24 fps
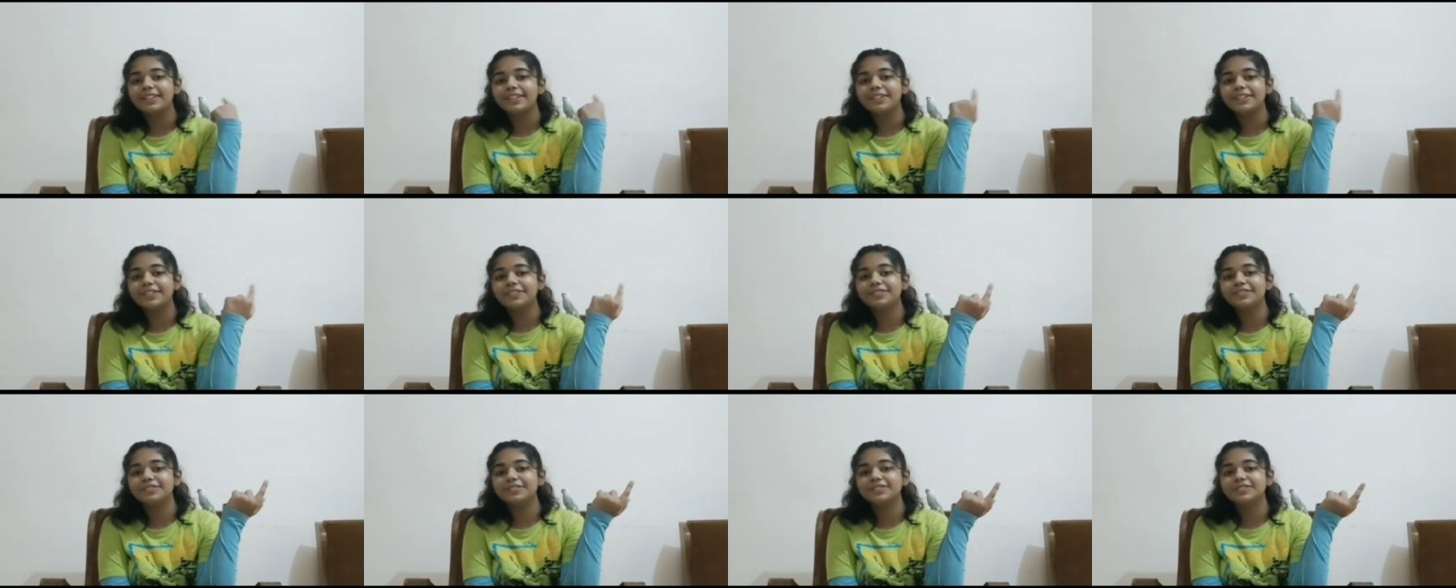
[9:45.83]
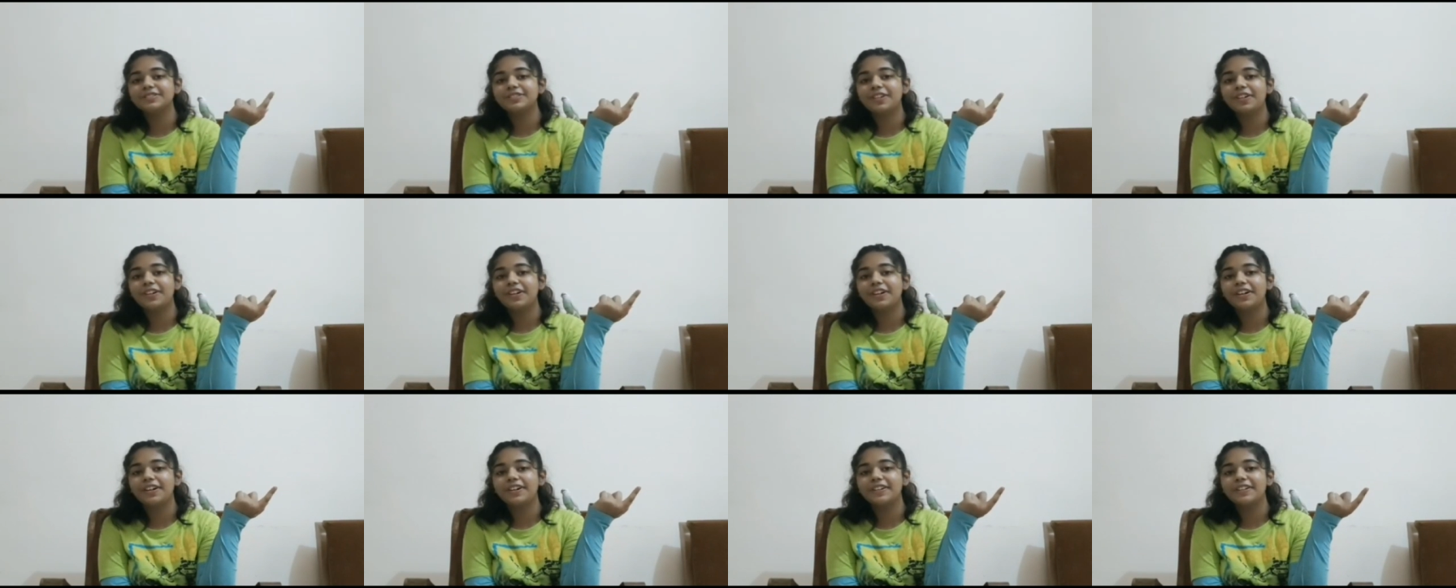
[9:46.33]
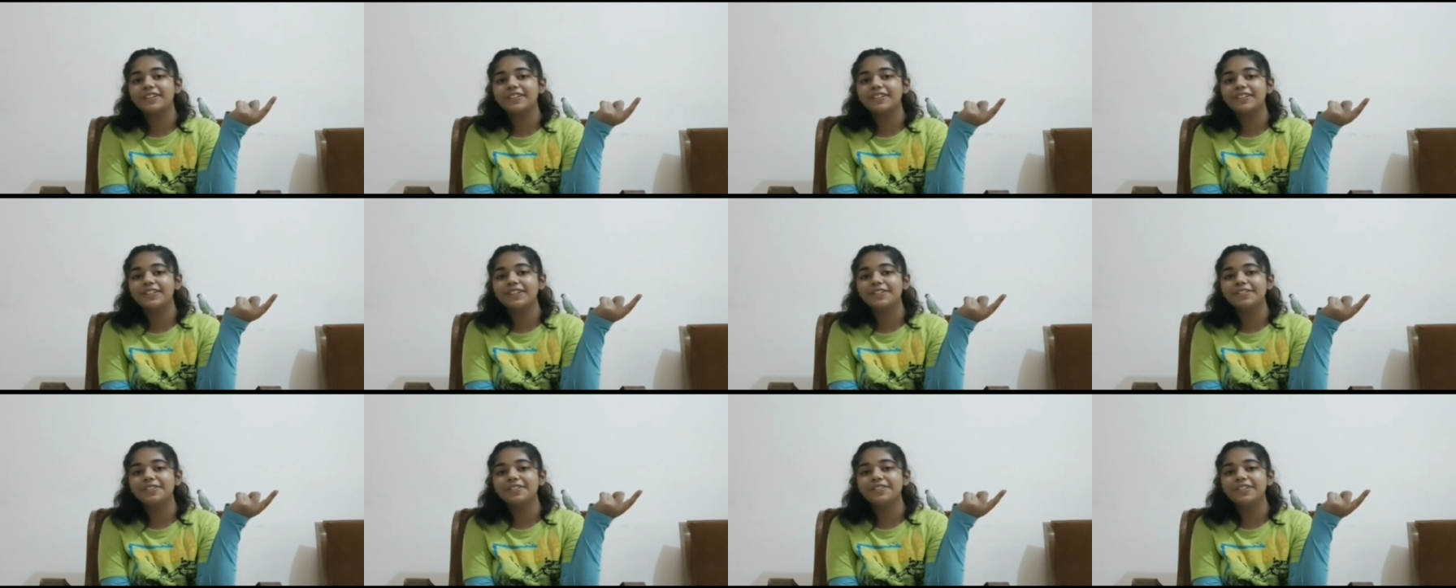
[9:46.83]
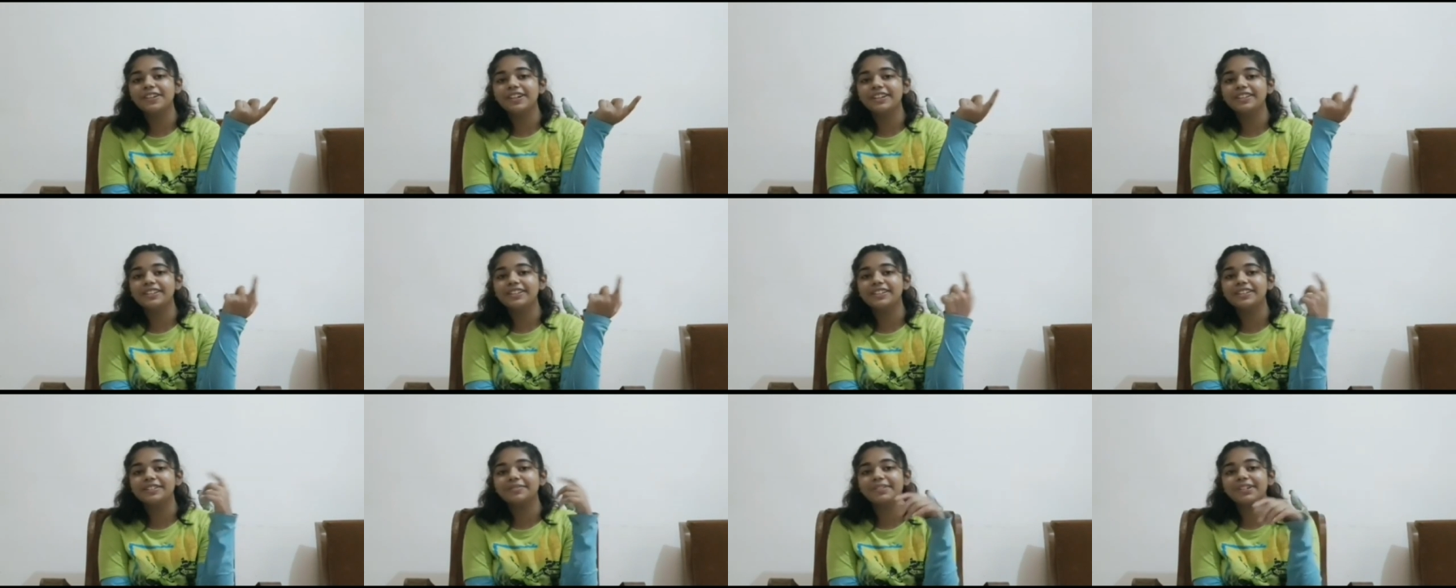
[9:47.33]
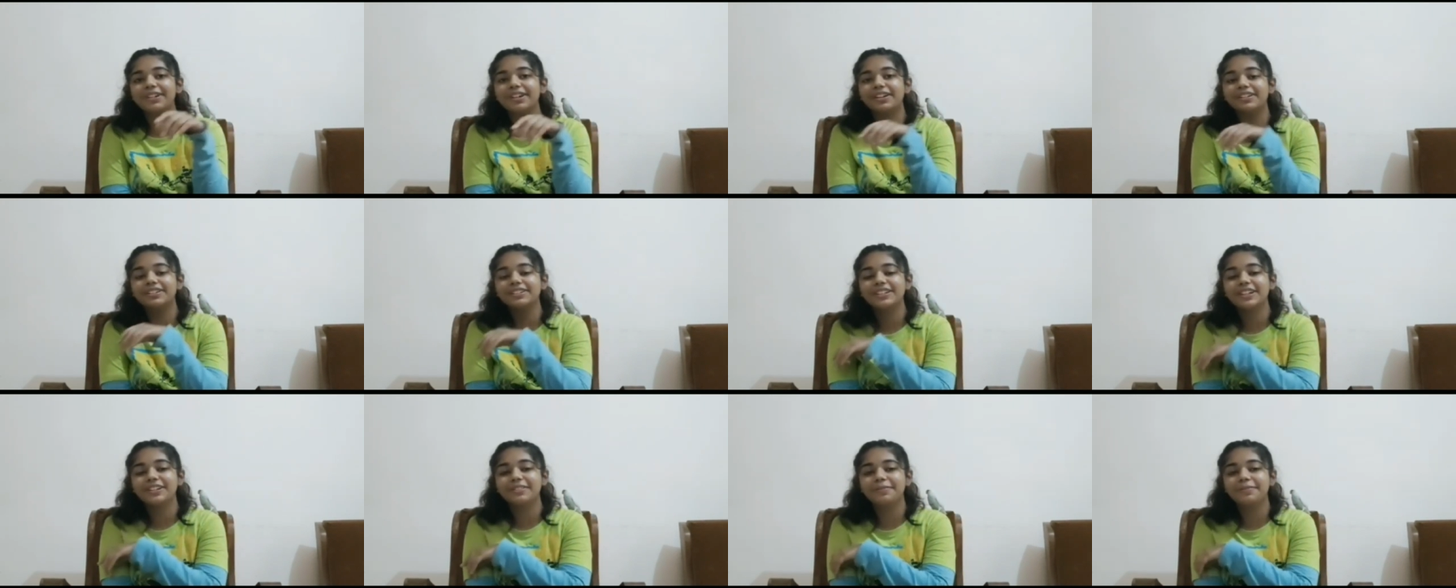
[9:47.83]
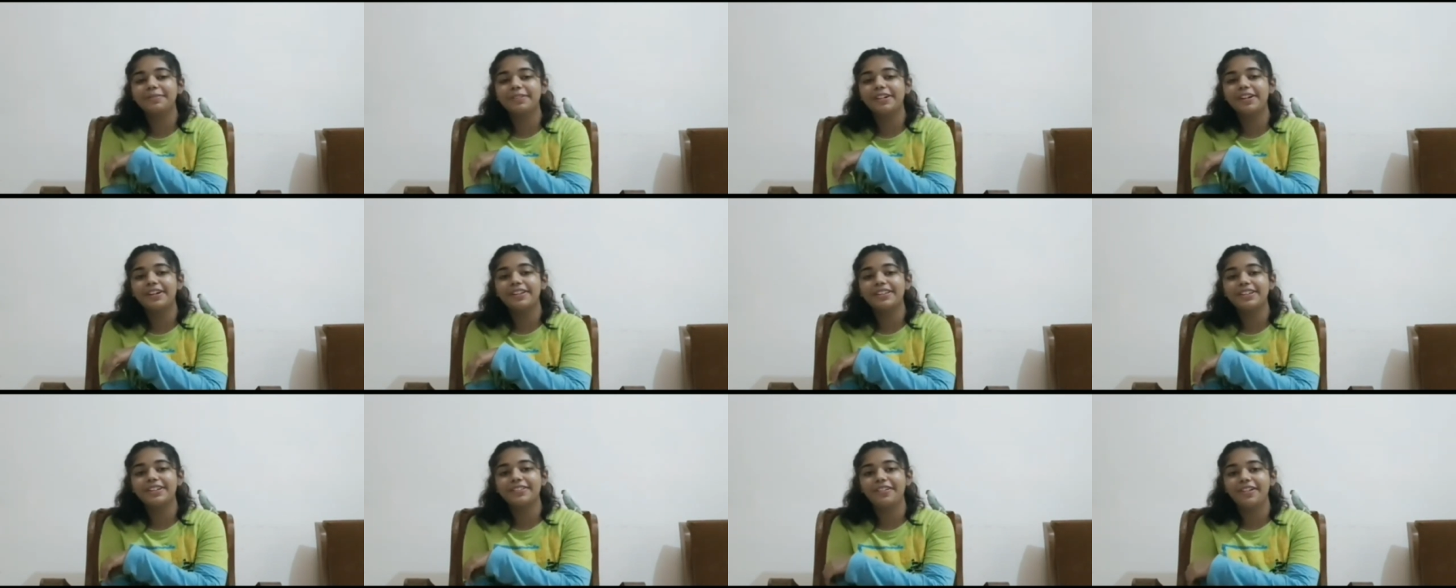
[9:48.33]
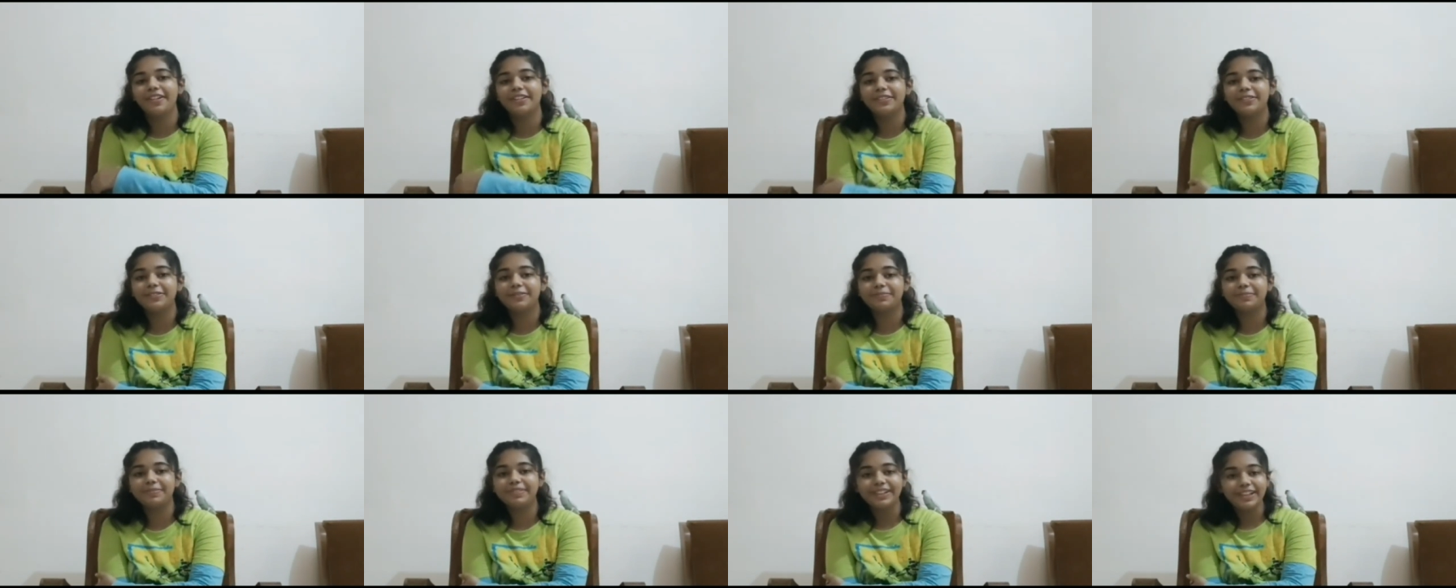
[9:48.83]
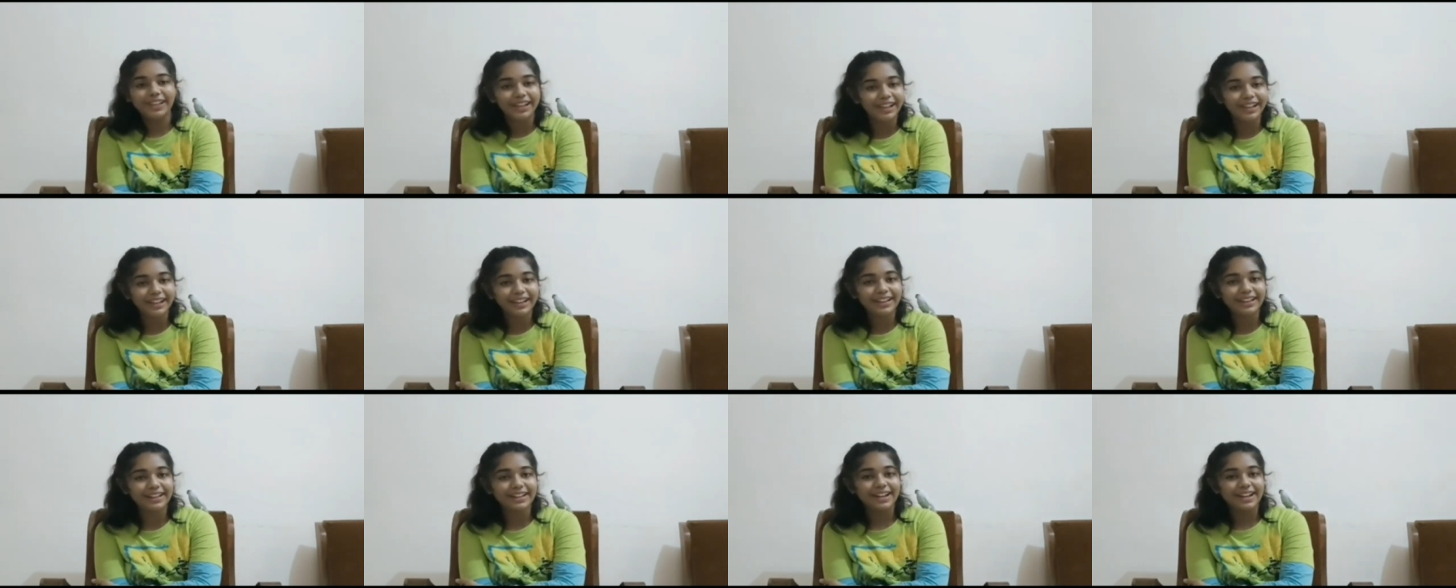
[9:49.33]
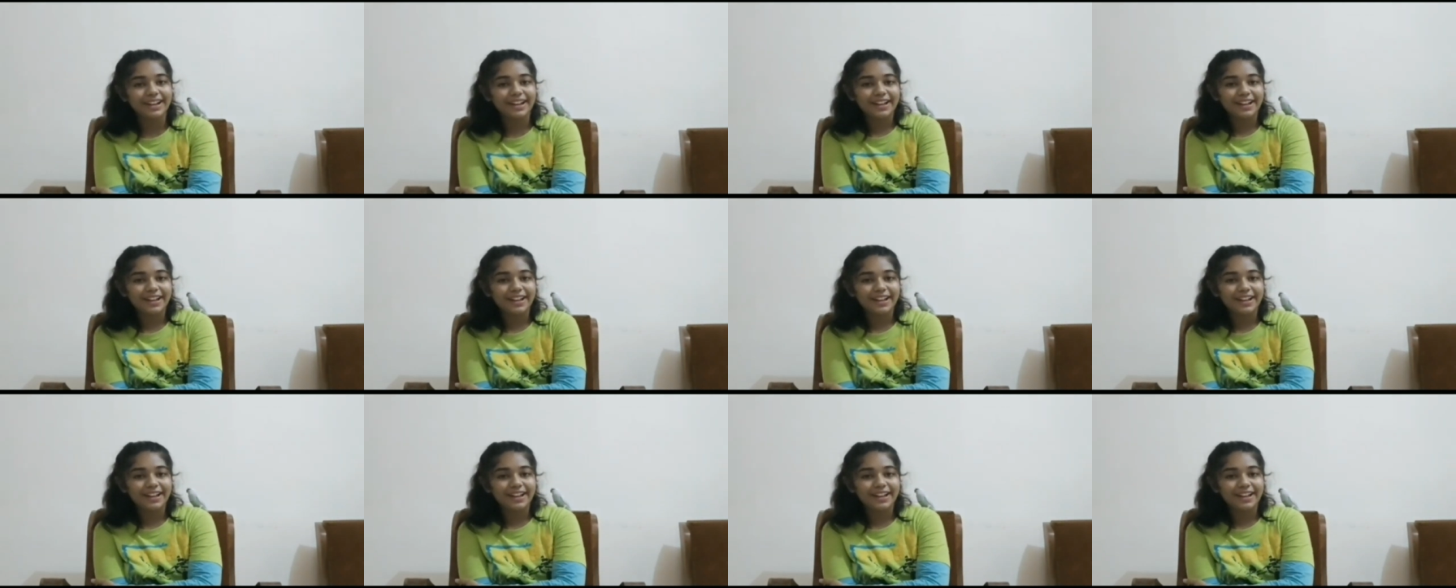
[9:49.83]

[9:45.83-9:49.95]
you for no reason, just because they want to play.